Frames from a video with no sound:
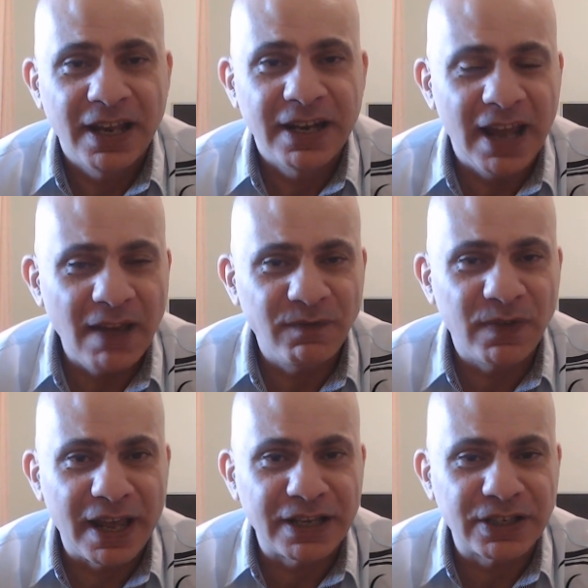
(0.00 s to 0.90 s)

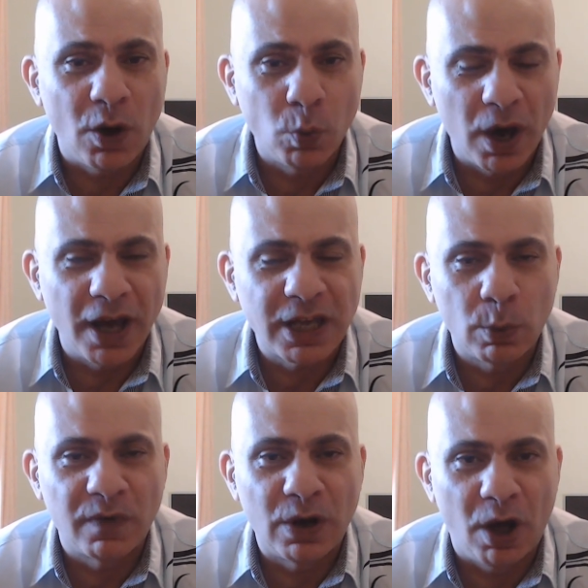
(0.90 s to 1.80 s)
Netflix are working
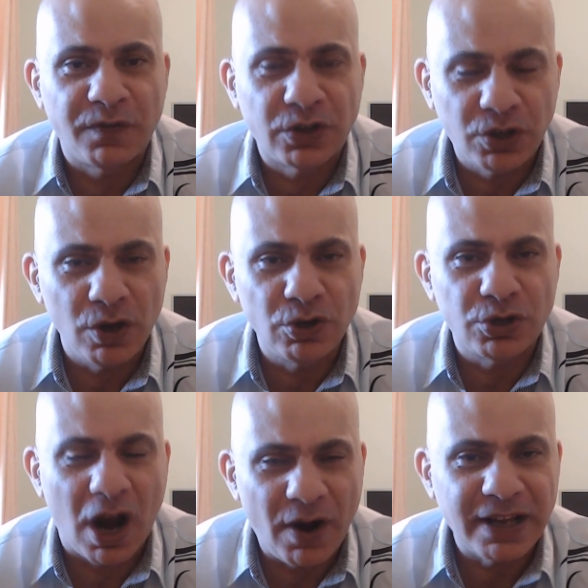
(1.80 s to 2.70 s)
with a lot of huge
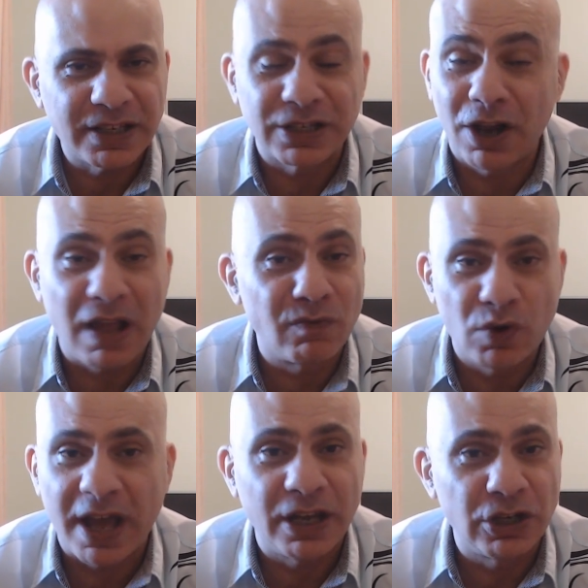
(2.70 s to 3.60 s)
directors like
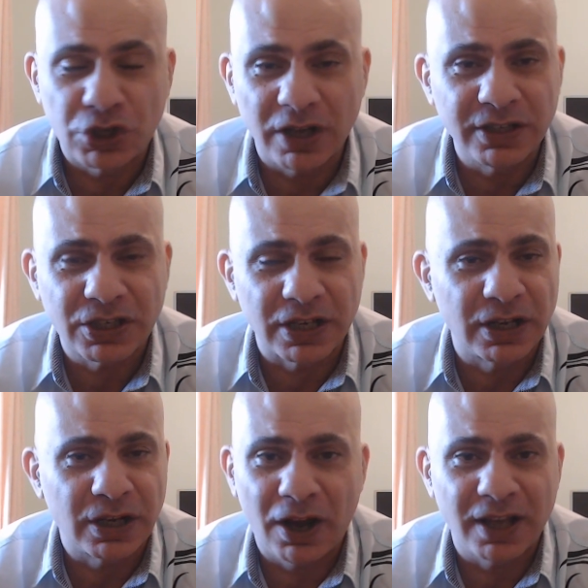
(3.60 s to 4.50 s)
Rian Johnson.
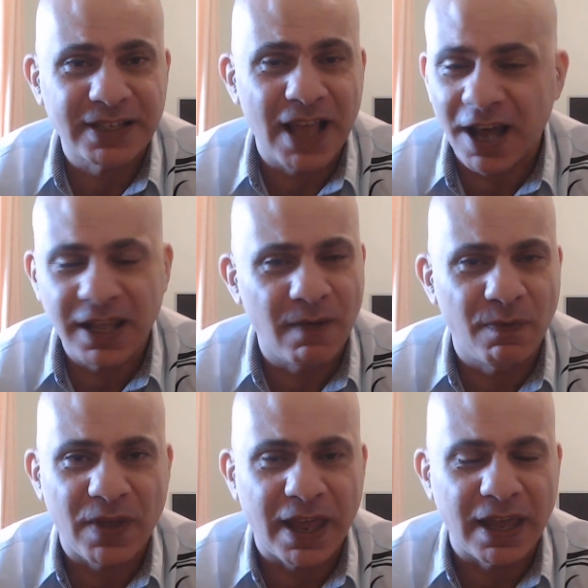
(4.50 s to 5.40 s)
The Glass Onion
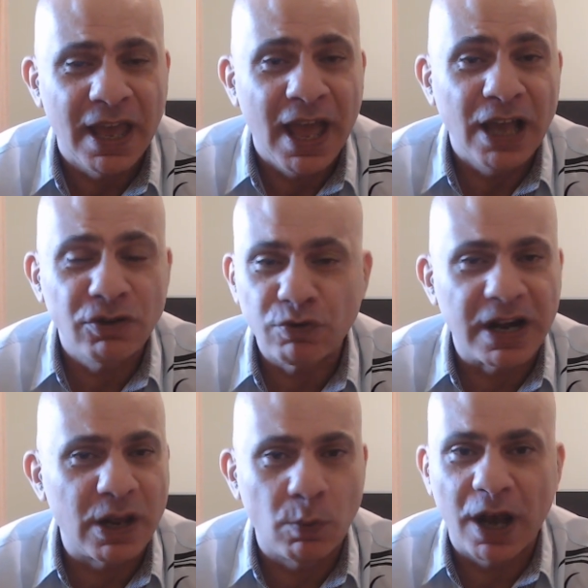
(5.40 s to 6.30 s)
thing has
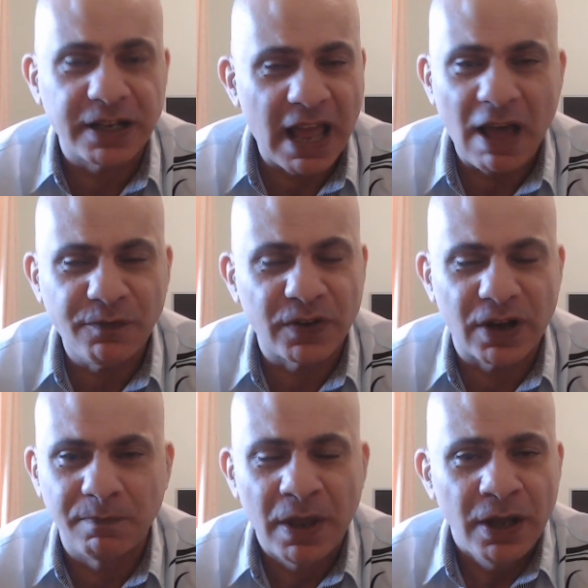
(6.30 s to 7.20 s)
really worked out for
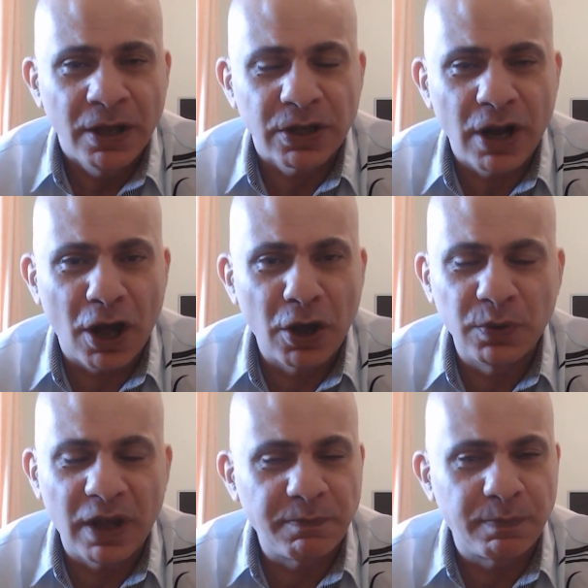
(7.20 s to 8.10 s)
them. You
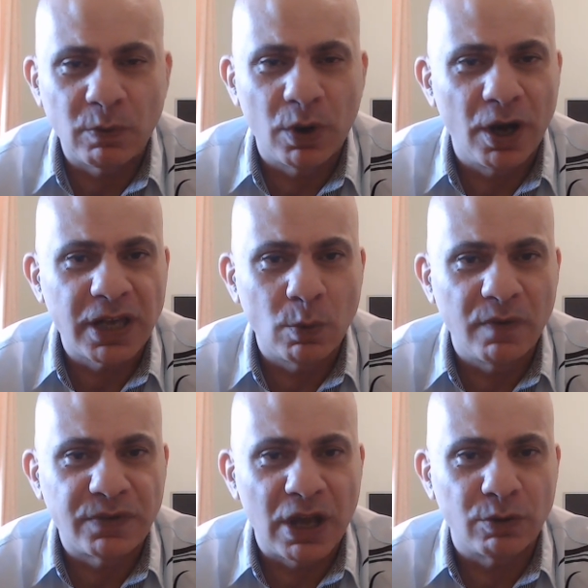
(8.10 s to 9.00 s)
know, they've been working
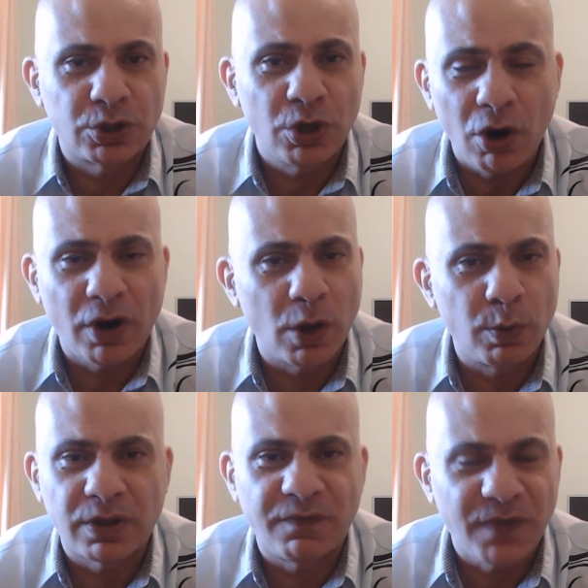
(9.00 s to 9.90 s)
with Del Toro
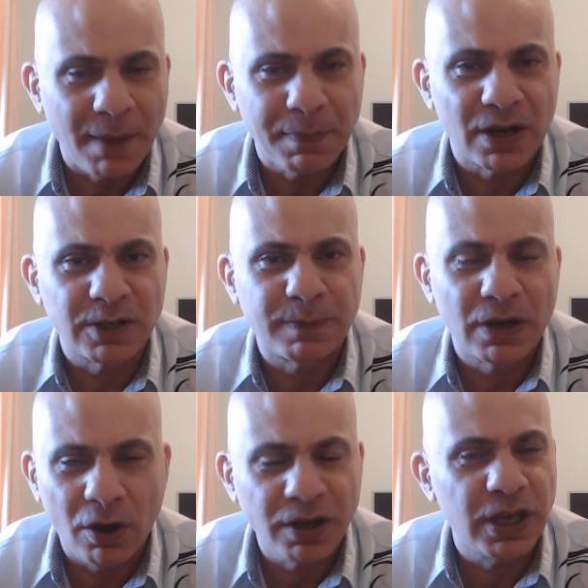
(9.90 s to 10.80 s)
with the fabulous
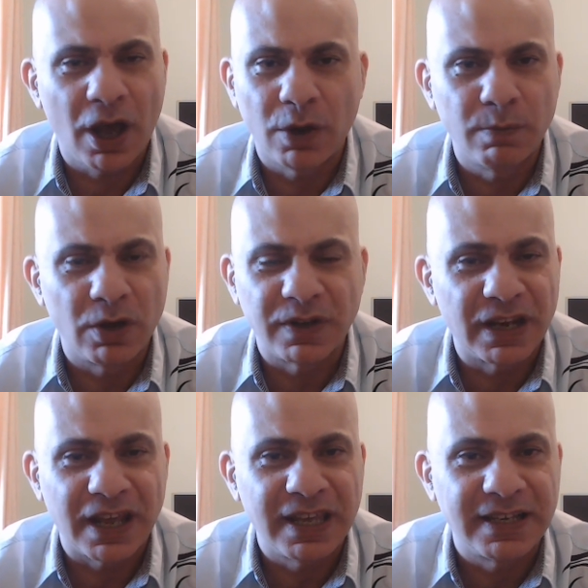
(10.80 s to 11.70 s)
Pinocchio movie
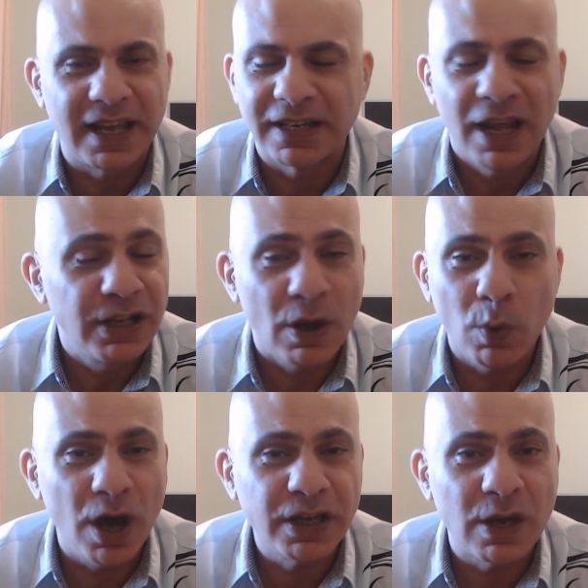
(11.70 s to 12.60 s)
that he did. They're
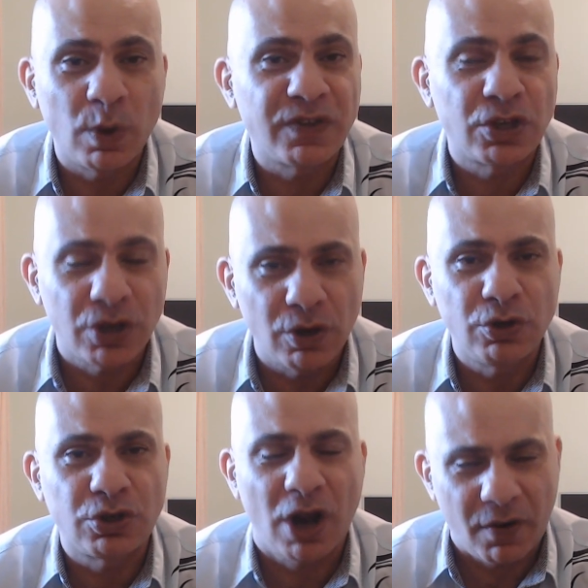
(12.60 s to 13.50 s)
working with
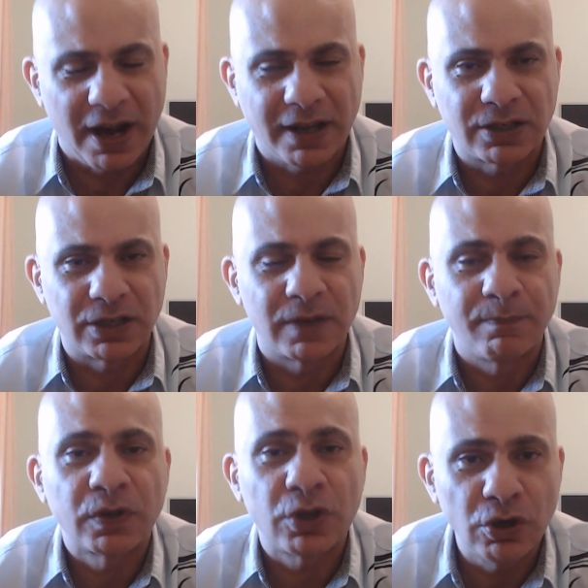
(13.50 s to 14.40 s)
huge directors.
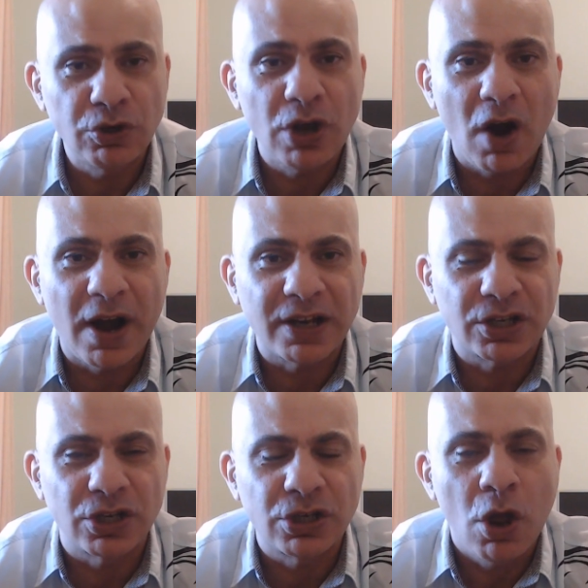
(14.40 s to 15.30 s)
Huge
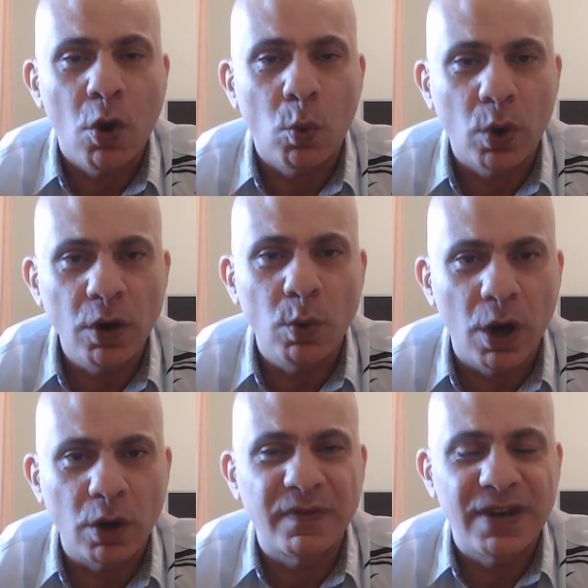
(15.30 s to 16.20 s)
directors want to
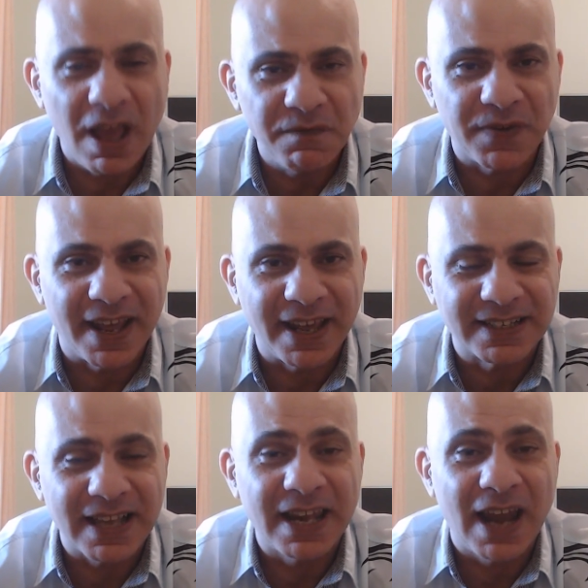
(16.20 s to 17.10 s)
work with
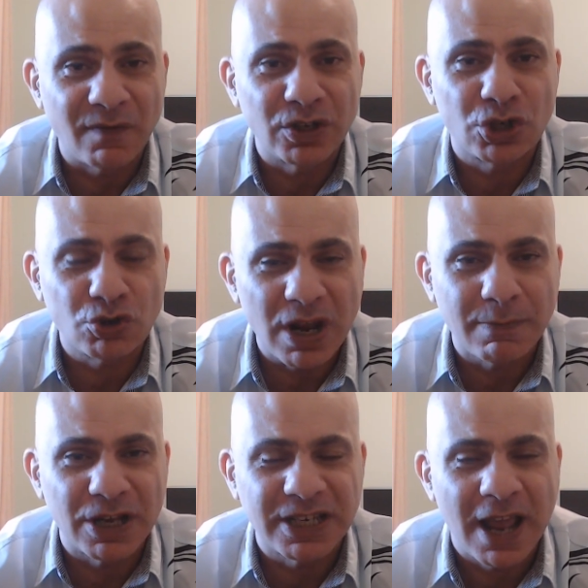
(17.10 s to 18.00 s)
Netflix and other
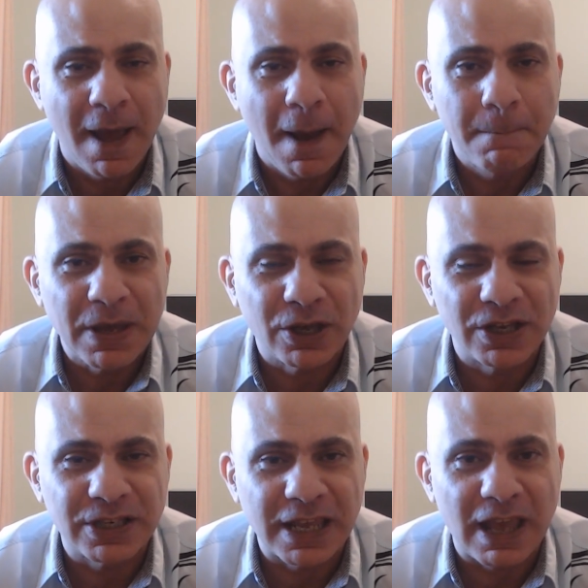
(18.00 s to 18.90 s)
streamers
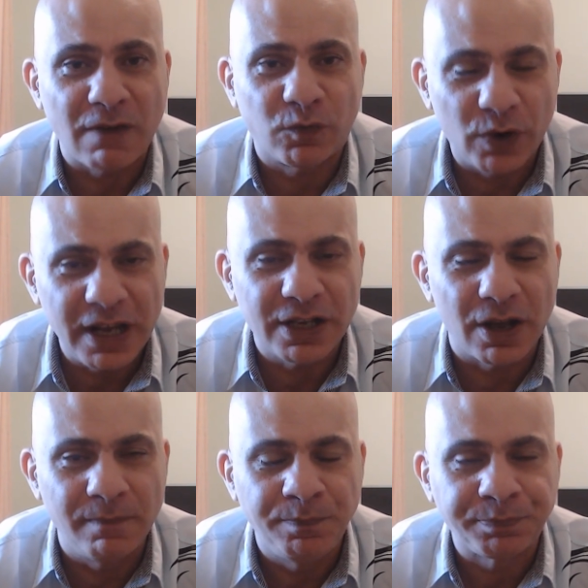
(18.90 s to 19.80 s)
because they get
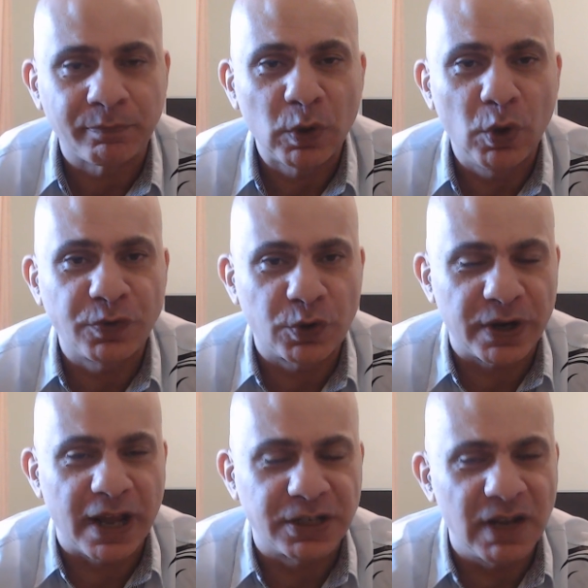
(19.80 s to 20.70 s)
freedom of
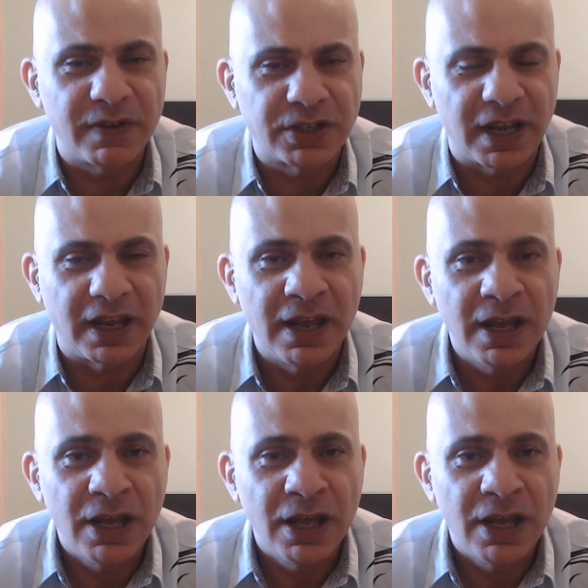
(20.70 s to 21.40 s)
creativity.